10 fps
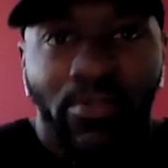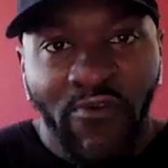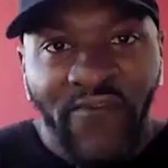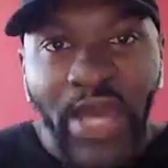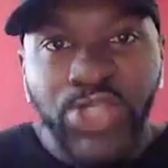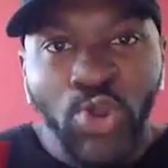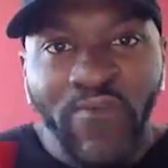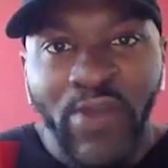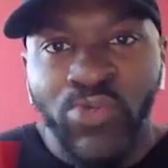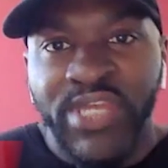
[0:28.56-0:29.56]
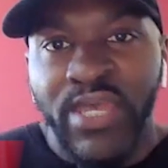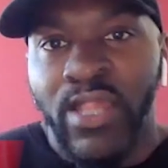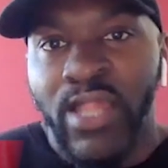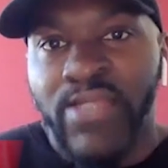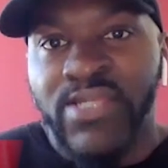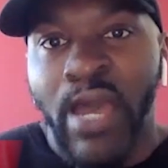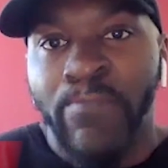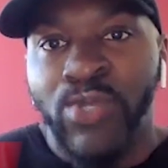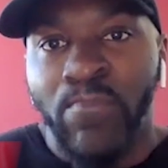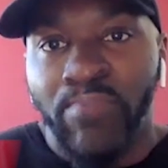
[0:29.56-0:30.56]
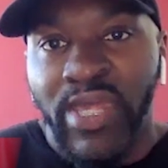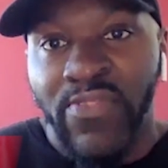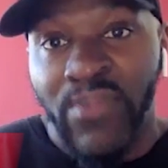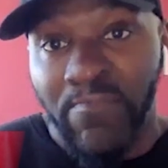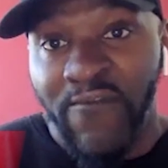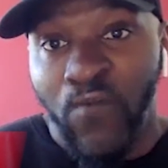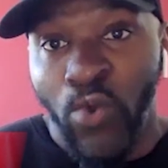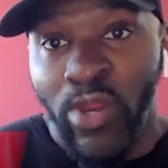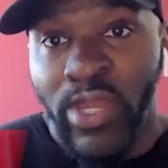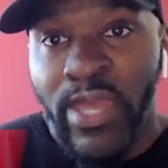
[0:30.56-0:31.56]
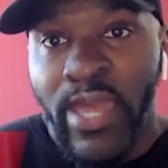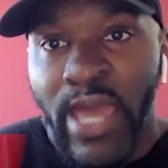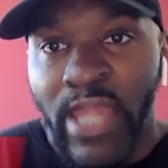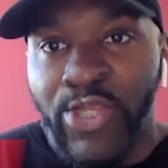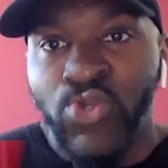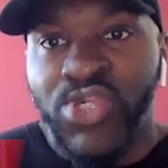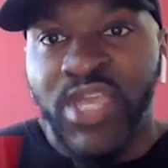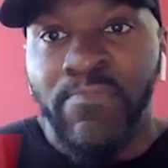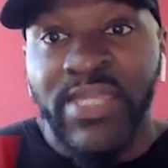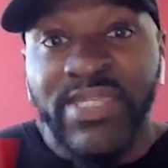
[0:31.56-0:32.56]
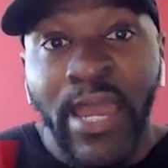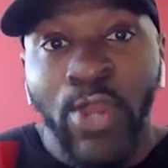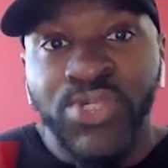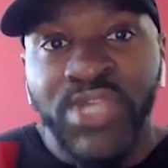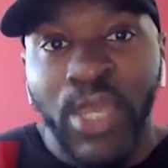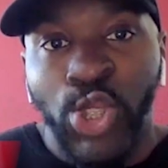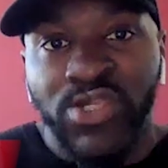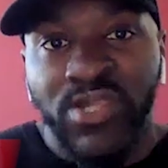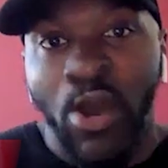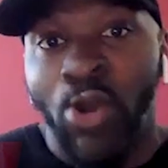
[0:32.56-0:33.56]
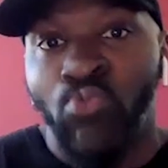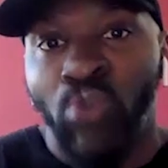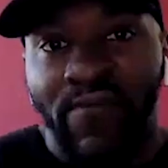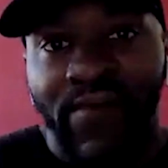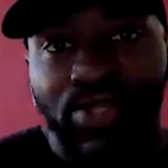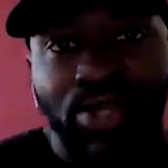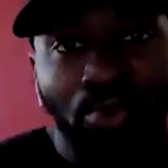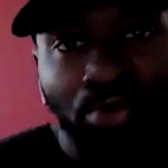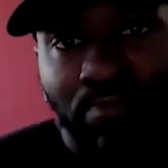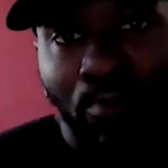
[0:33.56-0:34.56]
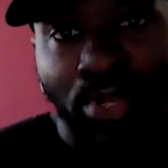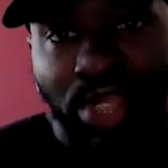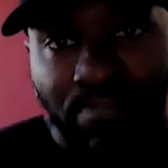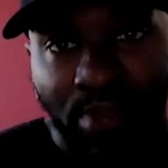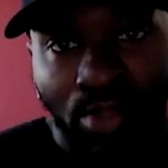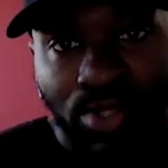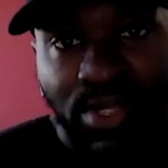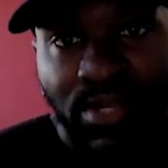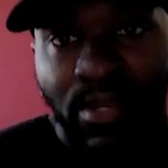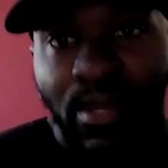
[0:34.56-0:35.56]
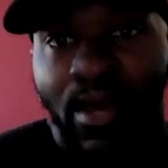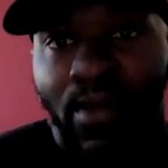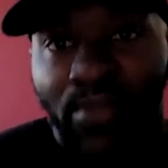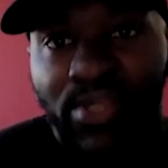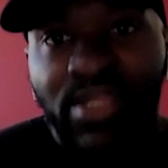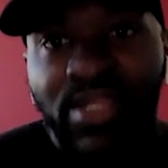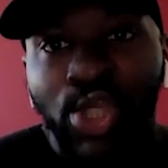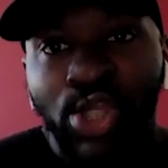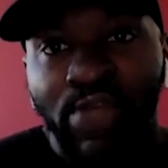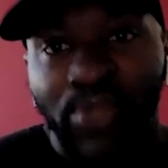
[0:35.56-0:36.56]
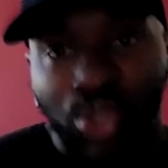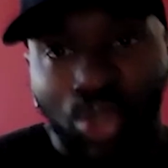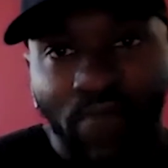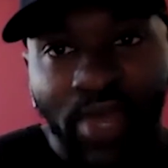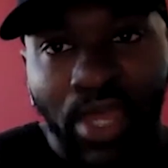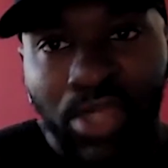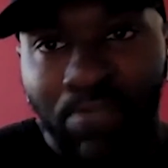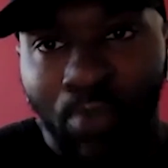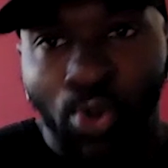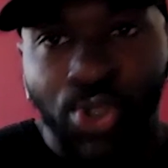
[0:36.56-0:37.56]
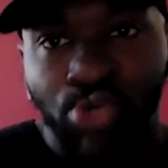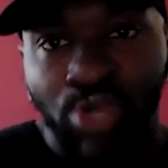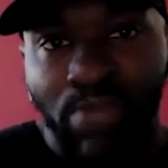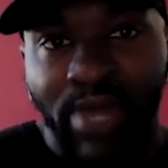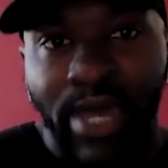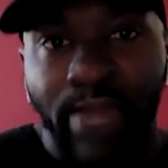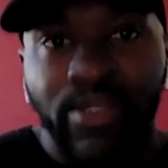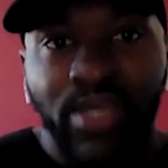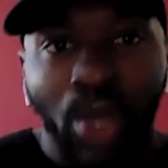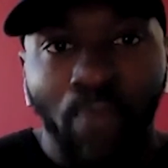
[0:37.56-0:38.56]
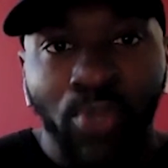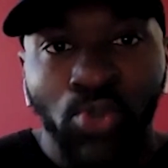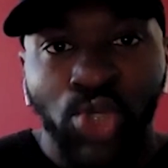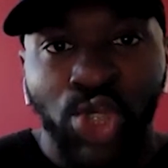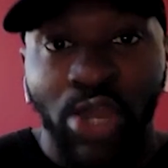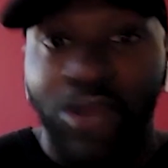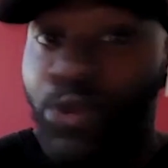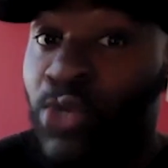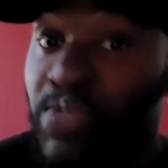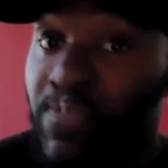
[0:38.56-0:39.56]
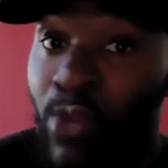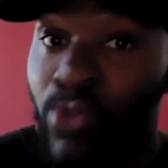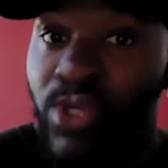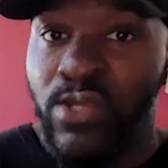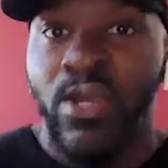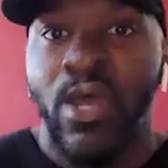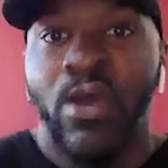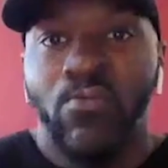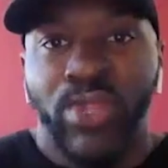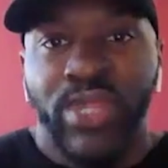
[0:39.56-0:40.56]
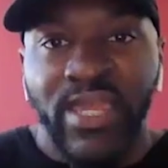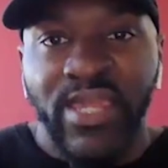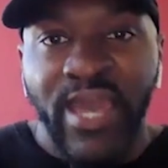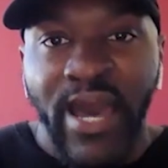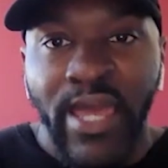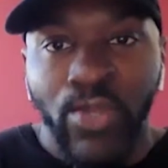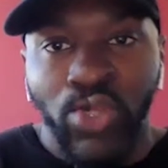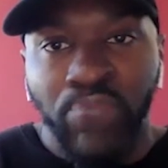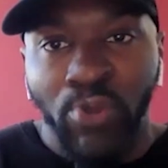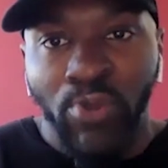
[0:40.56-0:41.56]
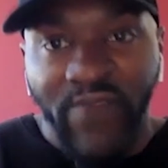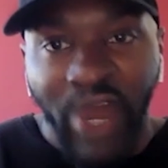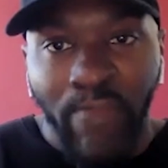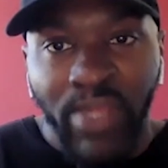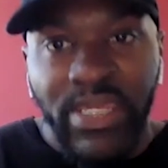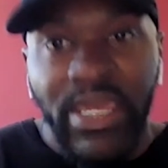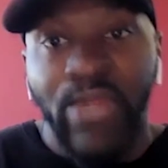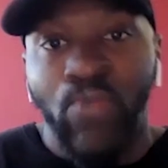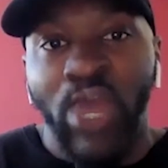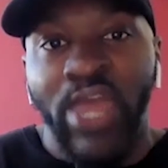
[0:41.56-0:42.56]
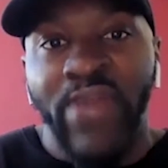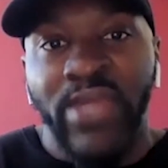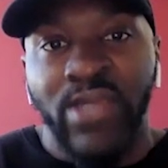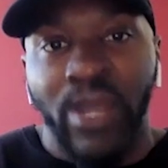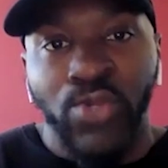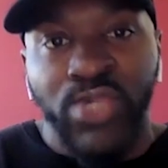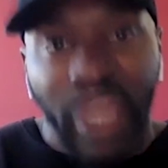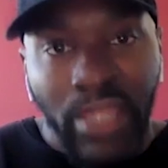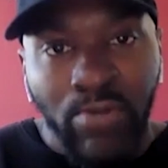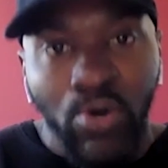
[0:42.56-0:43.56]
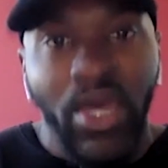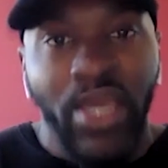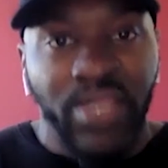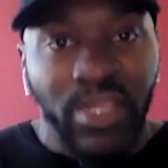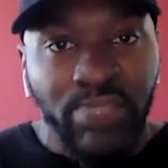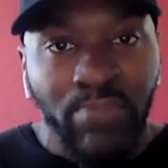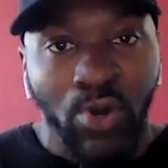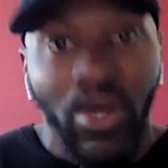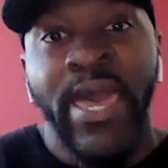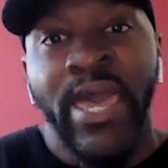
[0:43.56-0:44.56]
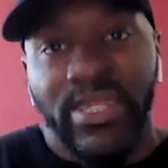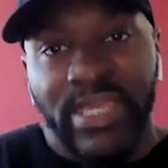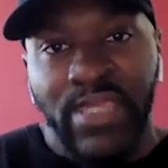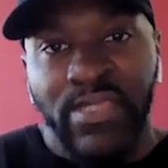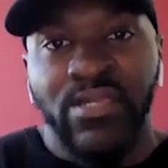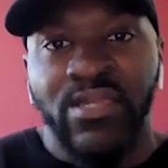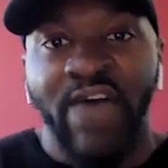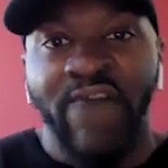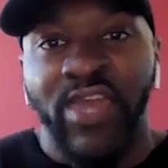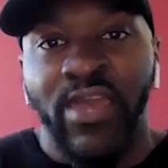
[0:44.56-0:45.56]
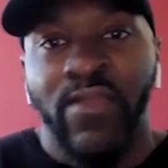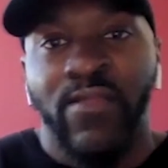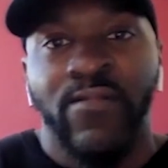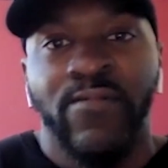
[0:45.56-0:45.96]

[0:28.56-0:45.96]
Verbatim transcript: The revised survey will take less time to complete than before and let you skip entire sections that aren't relevant to your sport experience. This edition of the survey is more streamlined to help you share your experiences with EDI in your sport environment in a way that is understandable, accessible, and easy to navigate.